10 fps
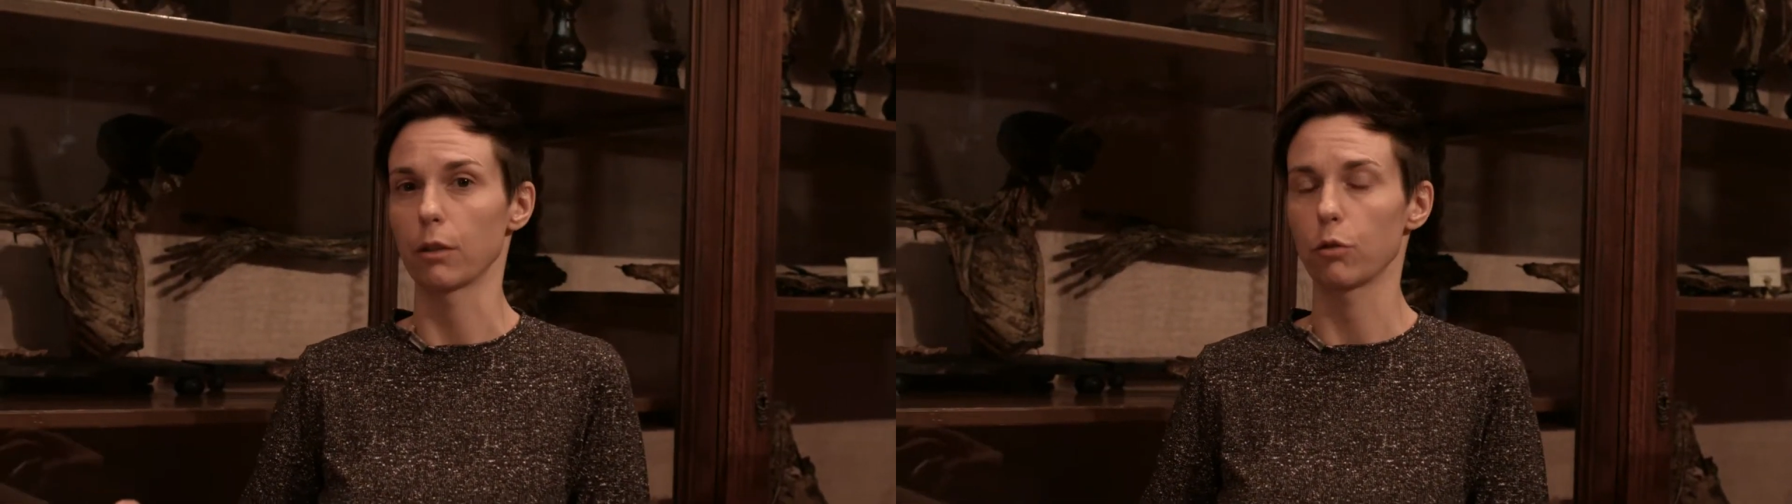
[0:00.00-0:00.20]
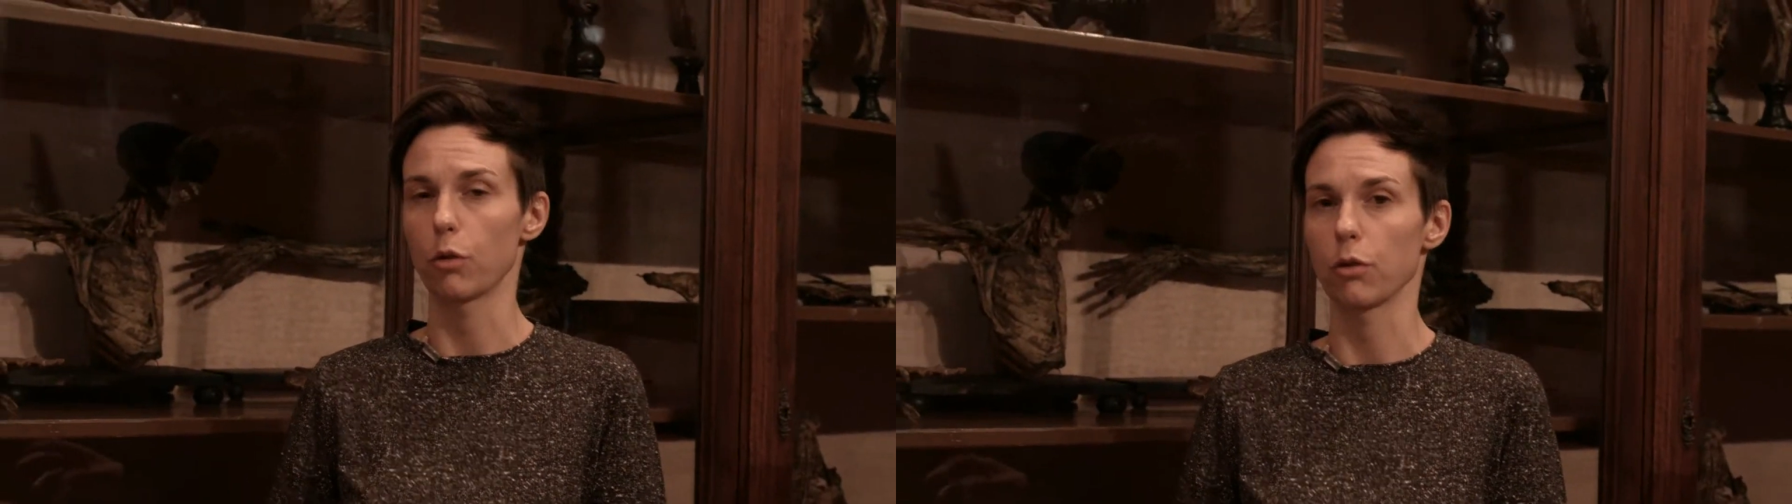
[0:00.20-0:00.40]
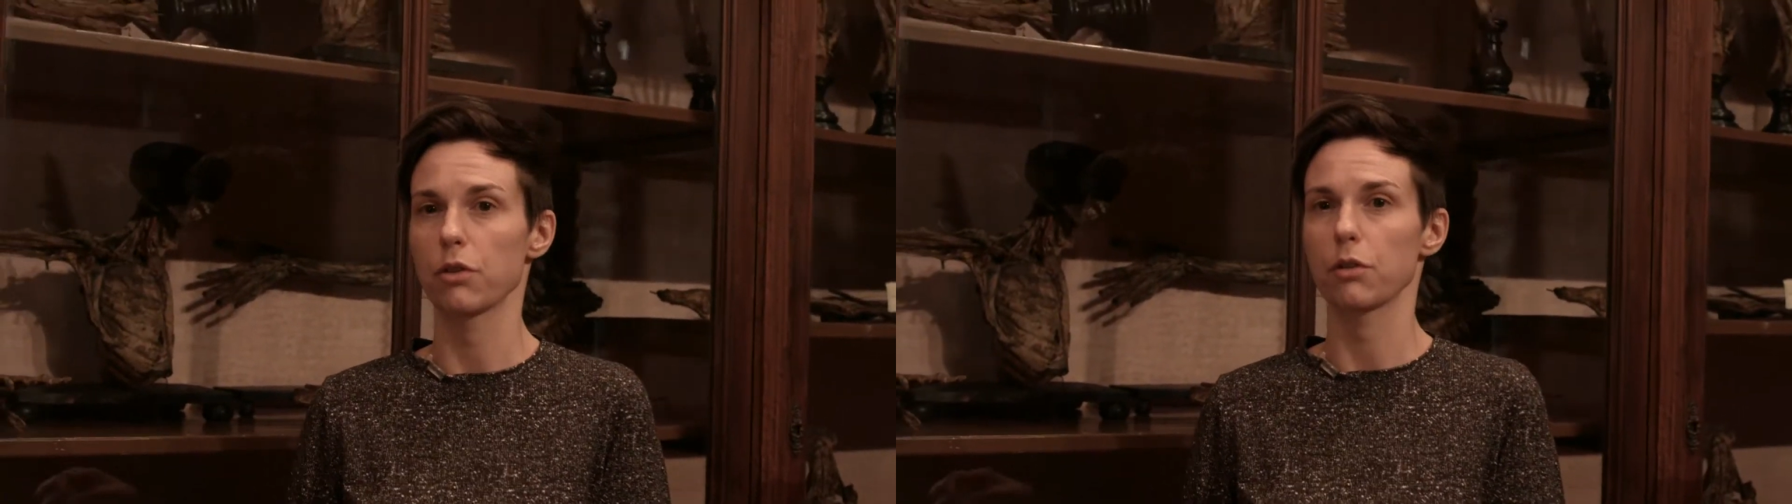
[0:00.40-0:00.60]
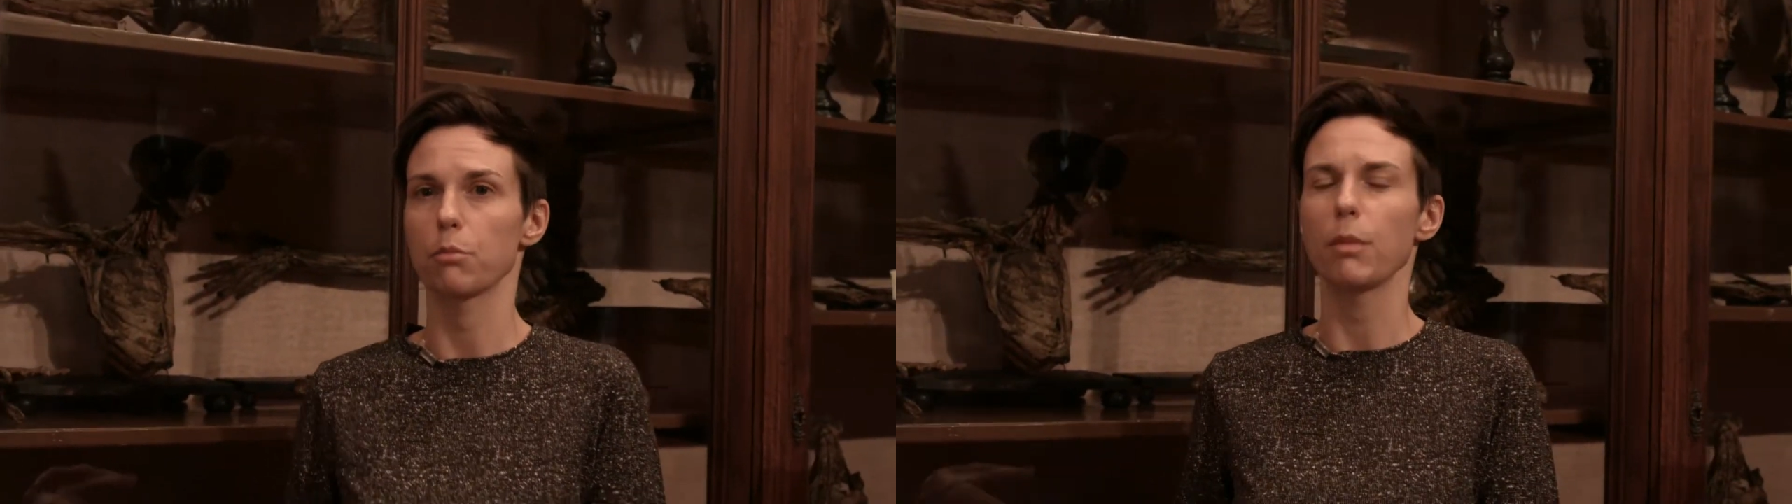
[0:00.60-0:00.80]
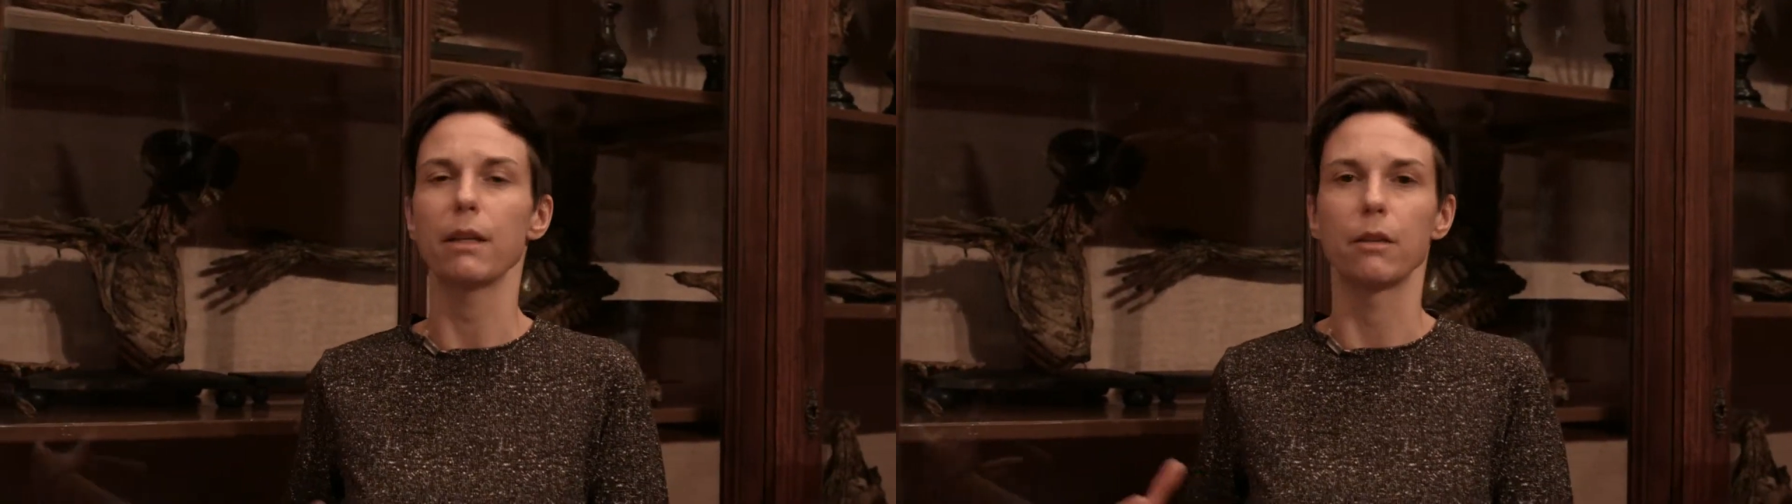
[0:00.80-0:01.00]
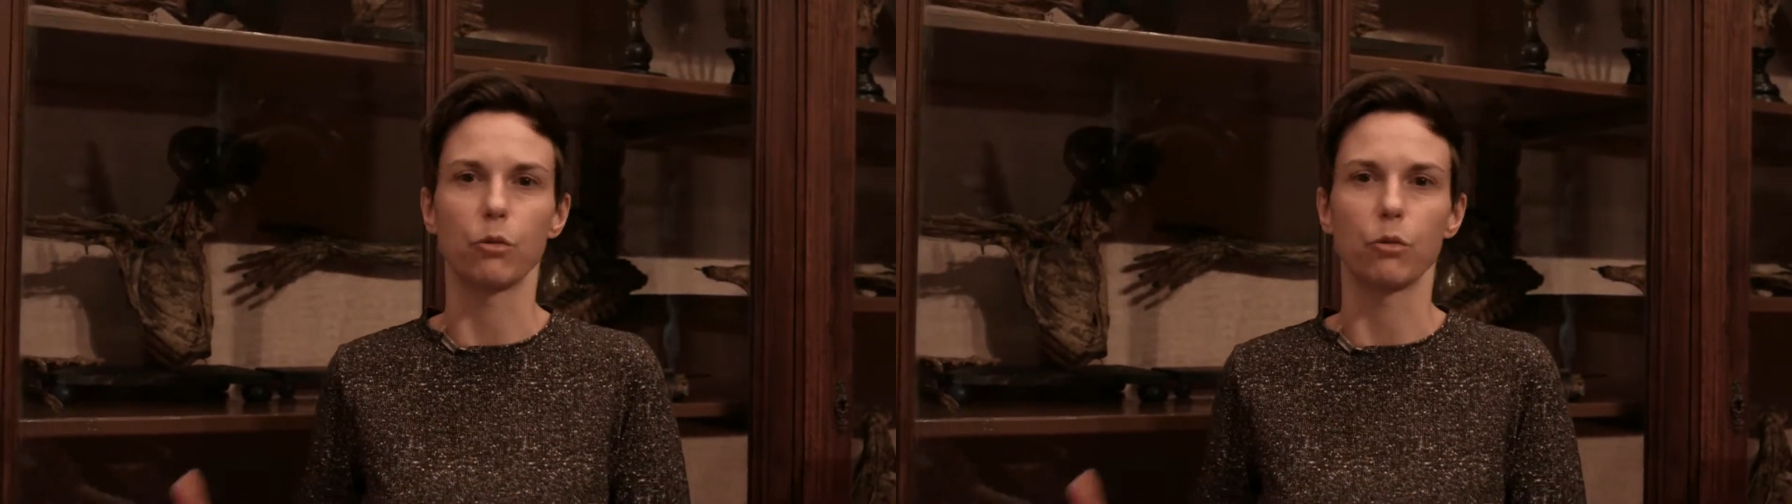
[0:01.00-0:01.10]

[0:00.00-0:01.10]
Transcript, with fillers: across many